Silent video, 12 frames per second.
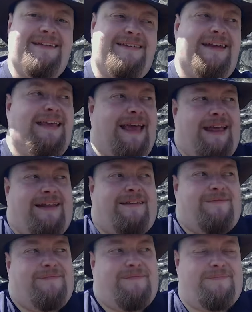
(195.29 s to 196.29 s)
to
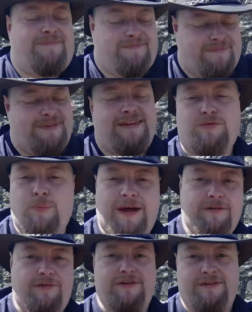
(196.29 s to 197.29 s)
get this
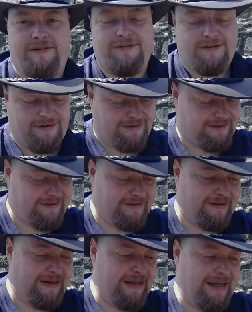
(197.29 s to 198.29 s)
weather
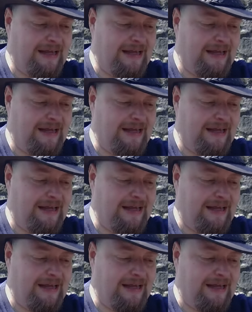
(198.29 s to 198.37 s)
resistance,